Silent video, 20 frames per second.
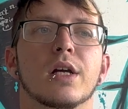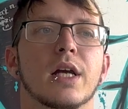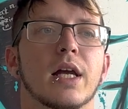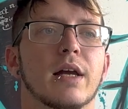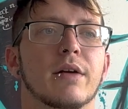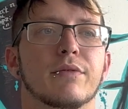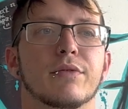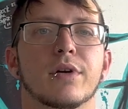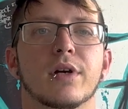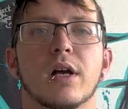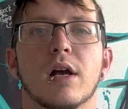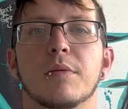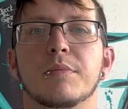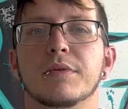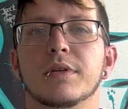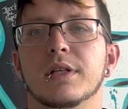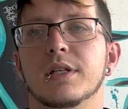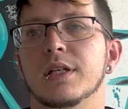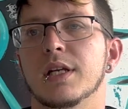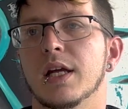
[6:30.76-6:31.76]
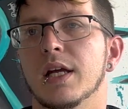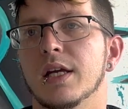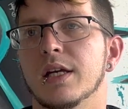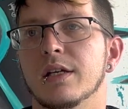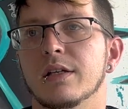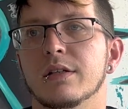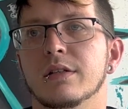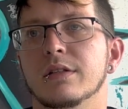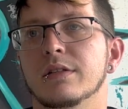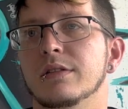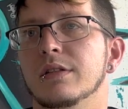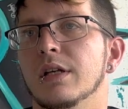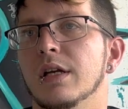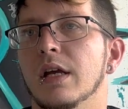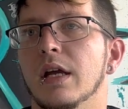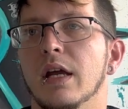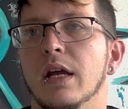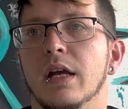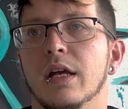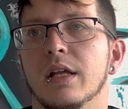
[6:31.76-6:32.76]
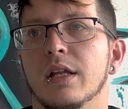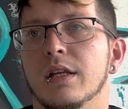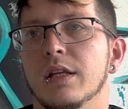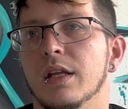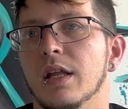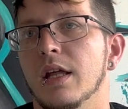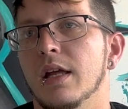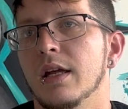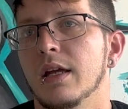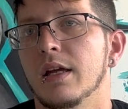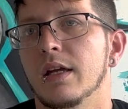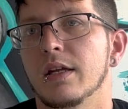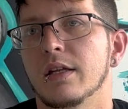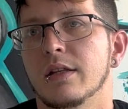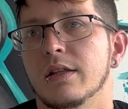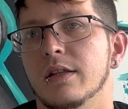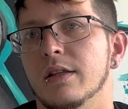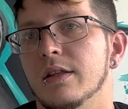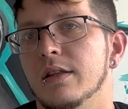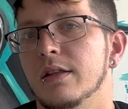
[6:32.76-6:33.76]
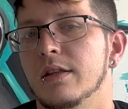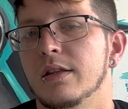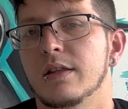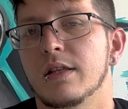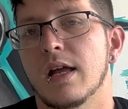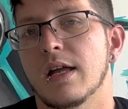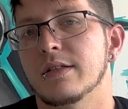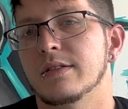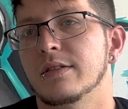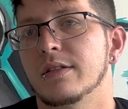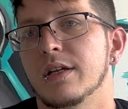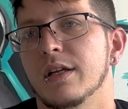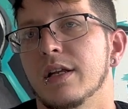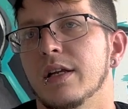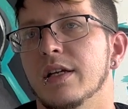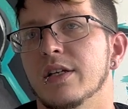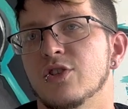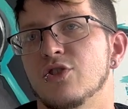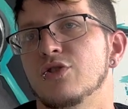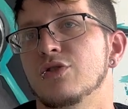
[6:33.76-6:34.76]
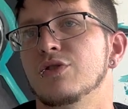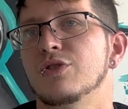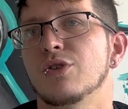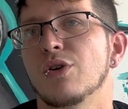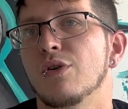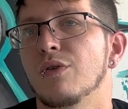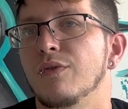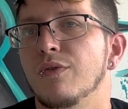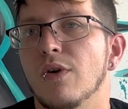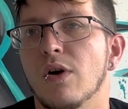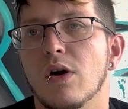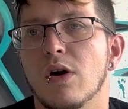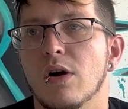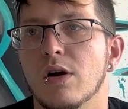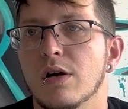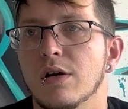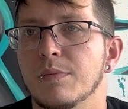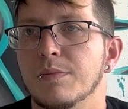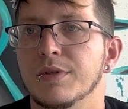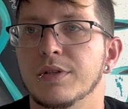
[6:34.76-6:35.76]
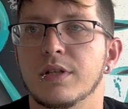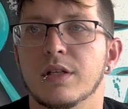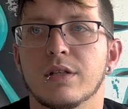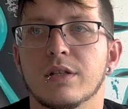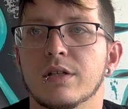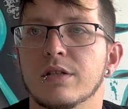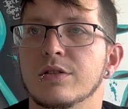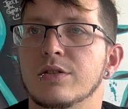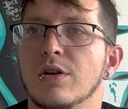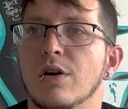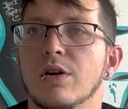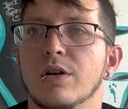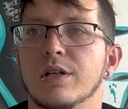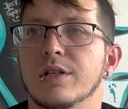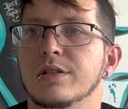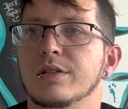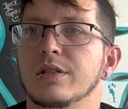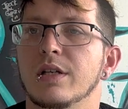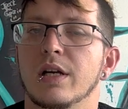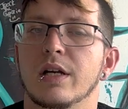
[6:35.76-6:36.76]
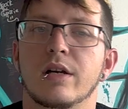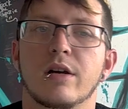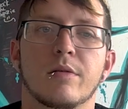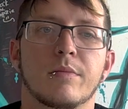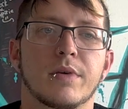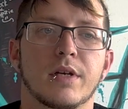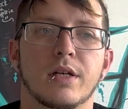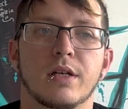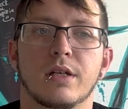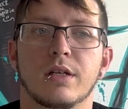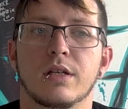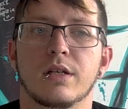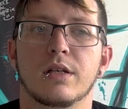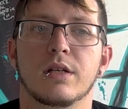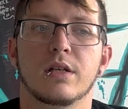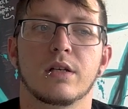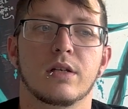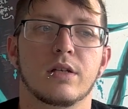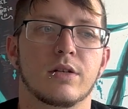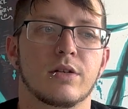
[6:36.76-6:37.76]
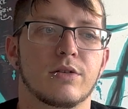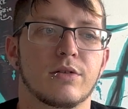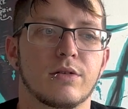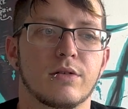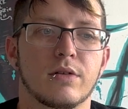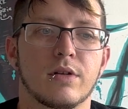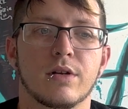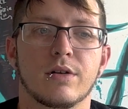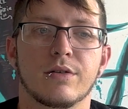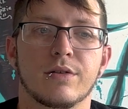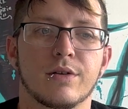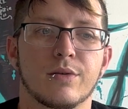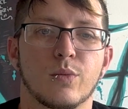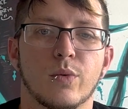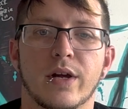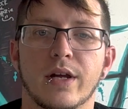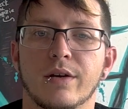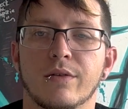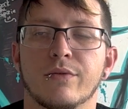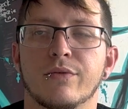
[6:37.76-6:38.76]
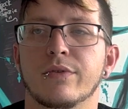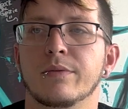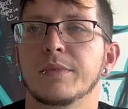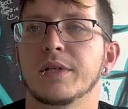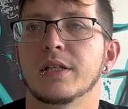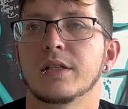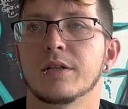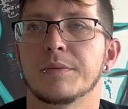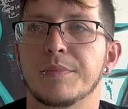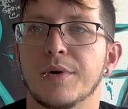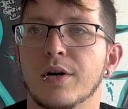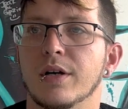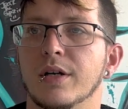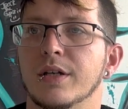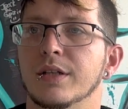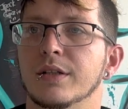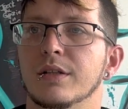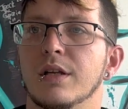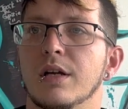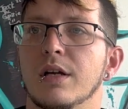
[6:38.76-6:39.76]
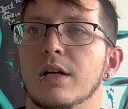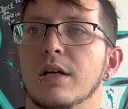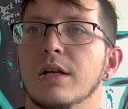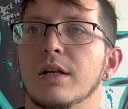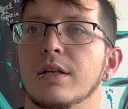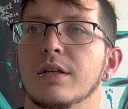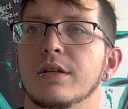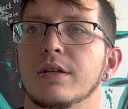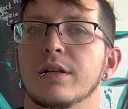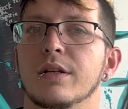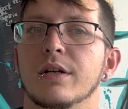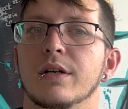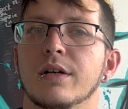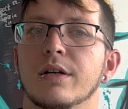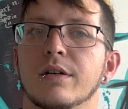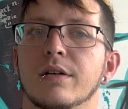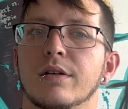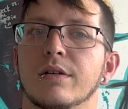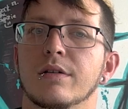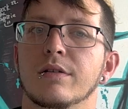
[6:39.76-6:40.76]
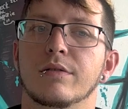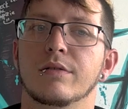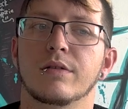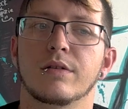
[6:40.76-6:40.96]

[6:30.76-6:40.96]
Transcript: every couple of days, and like that's gonna get you so far. But then there's artists that come in, they're they're, they're waiting for me in the parking lot. They're